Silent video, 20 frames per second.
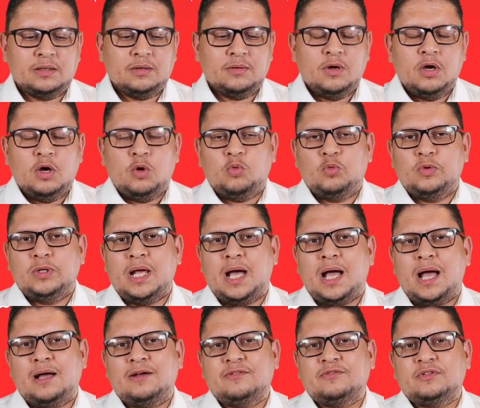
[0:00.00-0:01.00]
uh, we'll
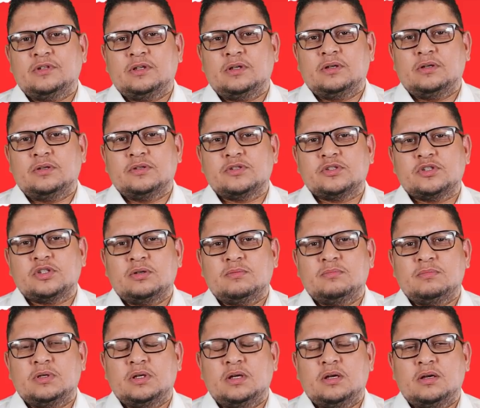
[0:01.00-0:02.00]
have uh,
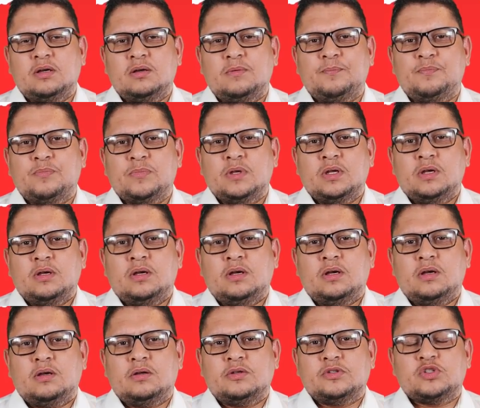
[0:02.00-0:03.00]
some, uh,
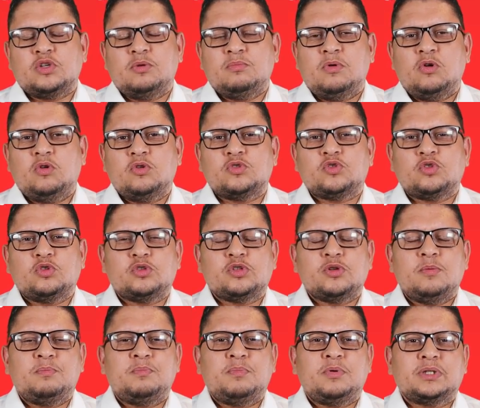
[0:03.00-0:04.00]
uh, some also
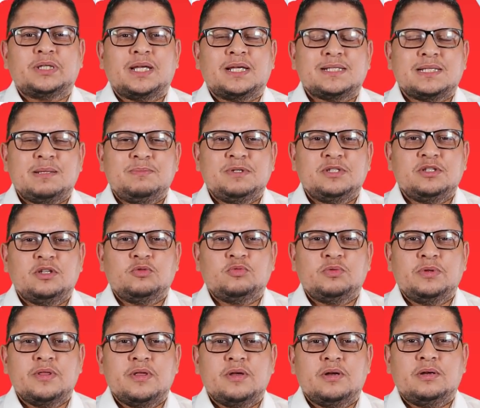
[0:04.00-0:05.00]
some podcast episode
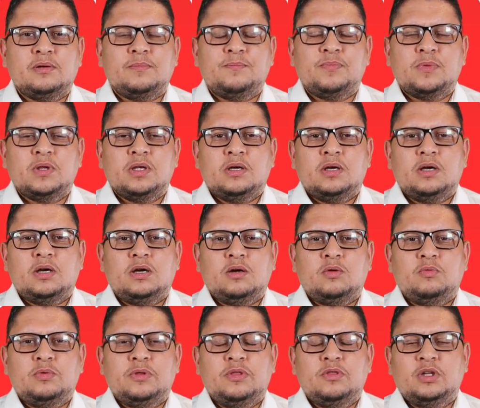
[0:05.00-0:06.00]
with, um,
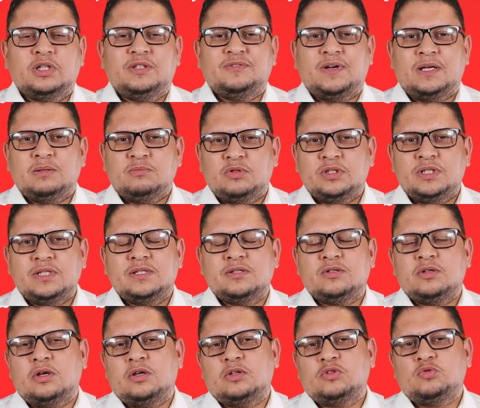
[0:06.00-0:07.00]
with notified
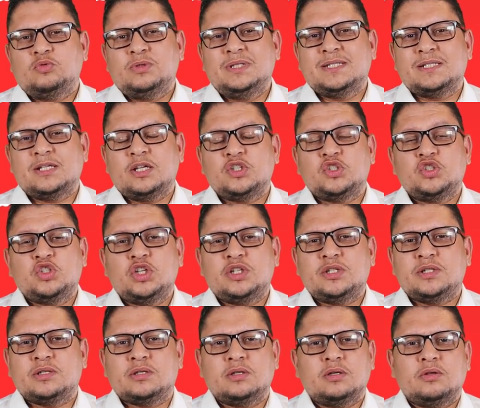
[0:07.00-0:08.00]
bodies to discuss
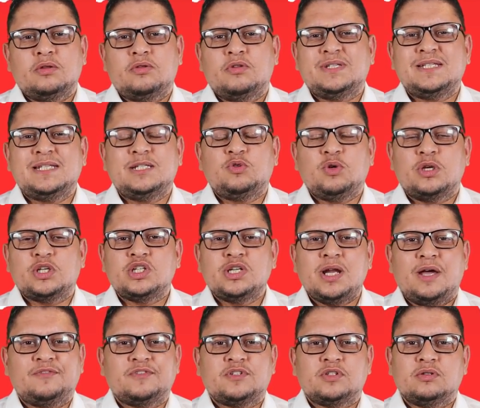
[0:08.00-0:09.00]
just the
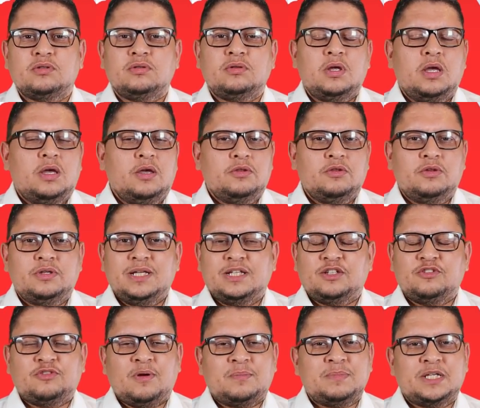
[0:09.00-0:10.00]
situation after the
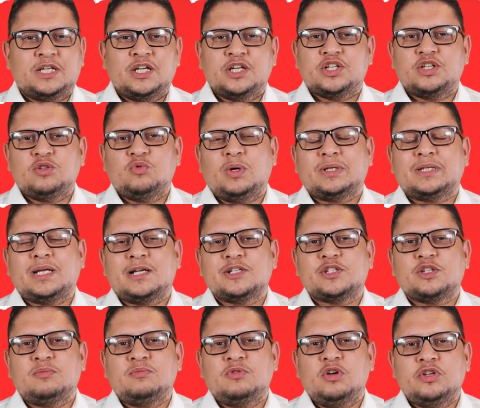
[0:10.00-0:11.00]
date of application, what are
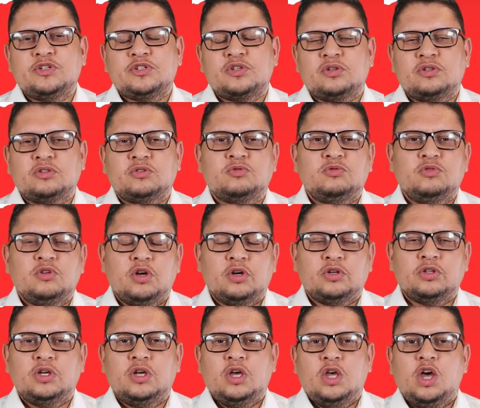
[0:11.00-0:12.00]
some lessons to
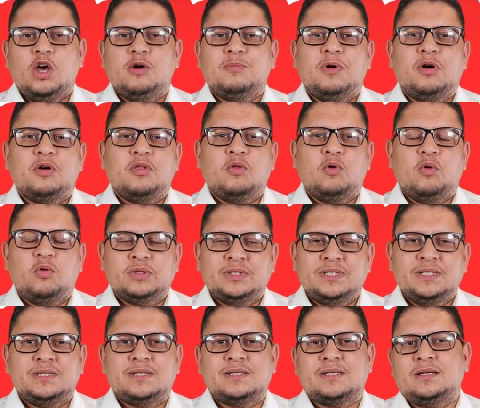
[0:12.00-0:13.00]
learn about the
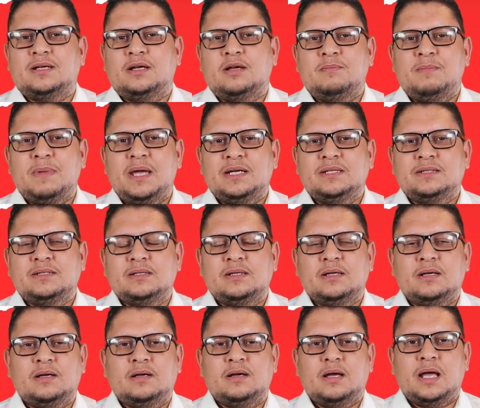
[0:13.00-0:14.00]
audits uh, made.
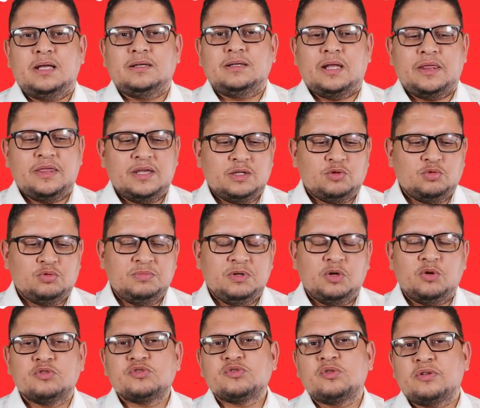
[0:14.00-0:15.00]
Uh, and I think it will
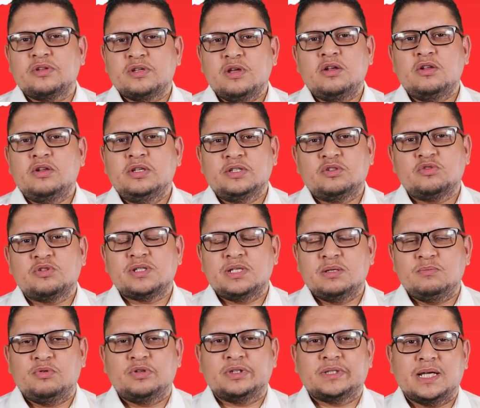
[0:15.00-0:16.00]
be also an
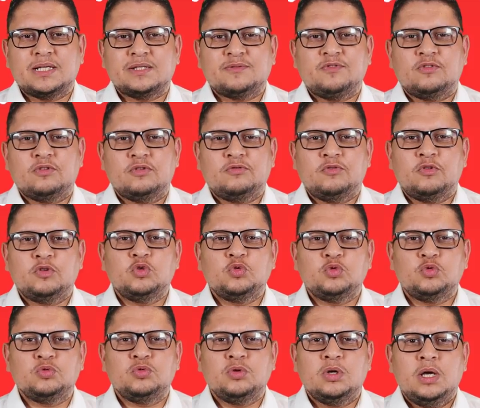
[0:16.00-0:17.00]
interesting podcast for, for
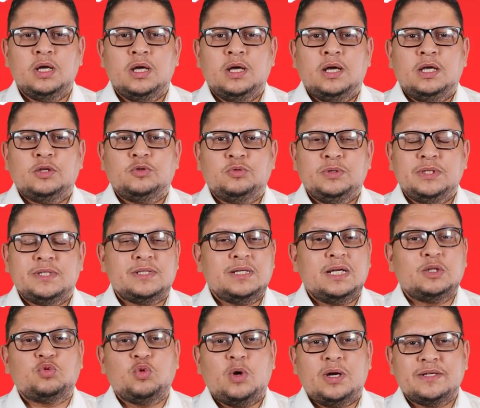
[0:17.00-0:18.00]
you to, to
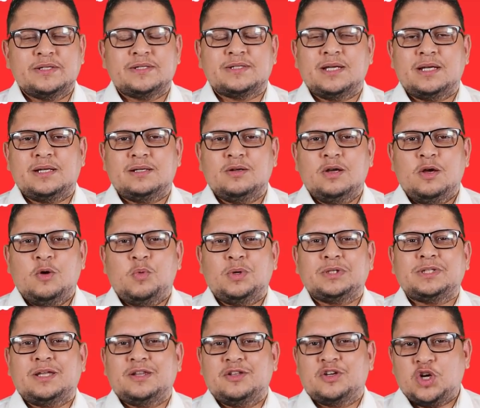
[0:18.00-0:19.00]
listen and to understand
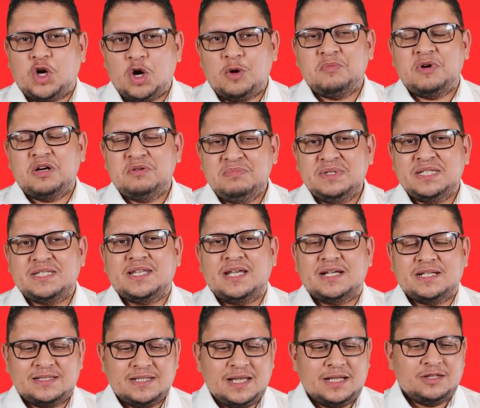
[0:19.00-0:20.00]
what are the common
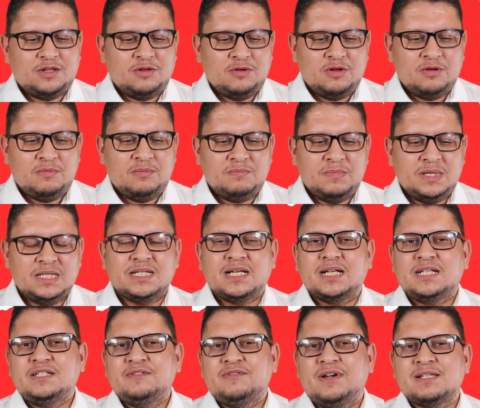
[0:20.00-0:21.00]
mistakes that the
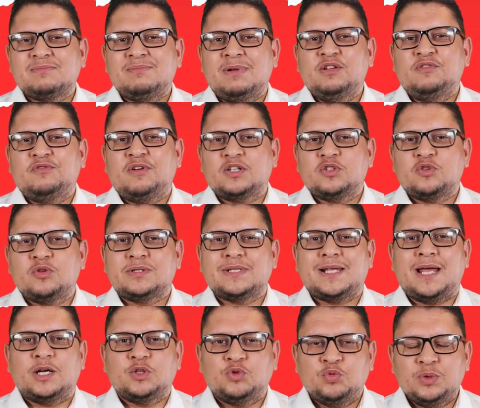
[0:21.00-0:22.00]
medical device
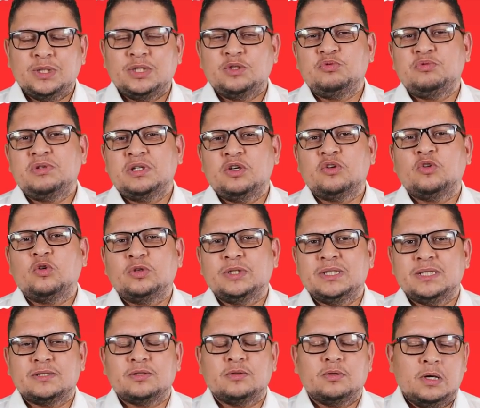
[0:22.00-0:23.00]
manufacturers are doing during an
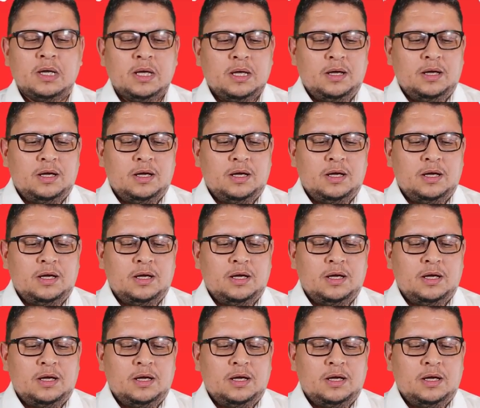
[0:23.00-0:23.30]
audit. So